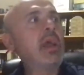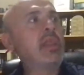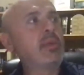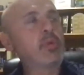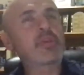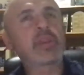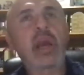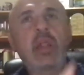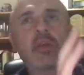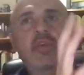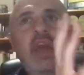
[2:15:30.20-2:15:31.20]
and liberal
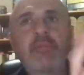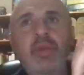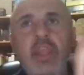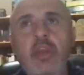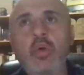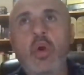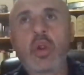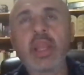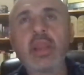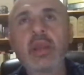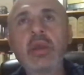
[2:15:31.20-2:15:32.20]
scholars have been
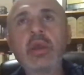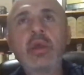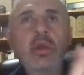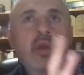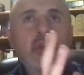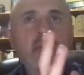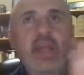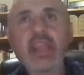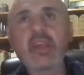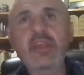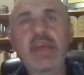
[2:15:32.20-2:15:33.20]
ignoring,
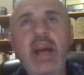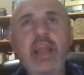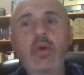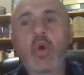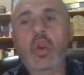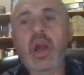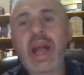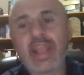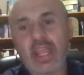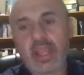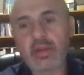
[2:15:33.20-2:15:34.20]
setting aside, or
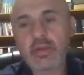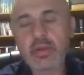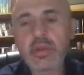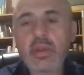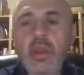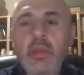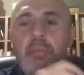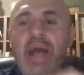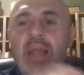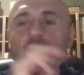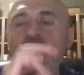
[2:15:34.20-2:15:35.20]
hiding.
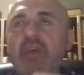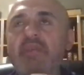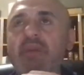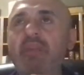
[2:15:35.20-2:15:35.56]
Patterns of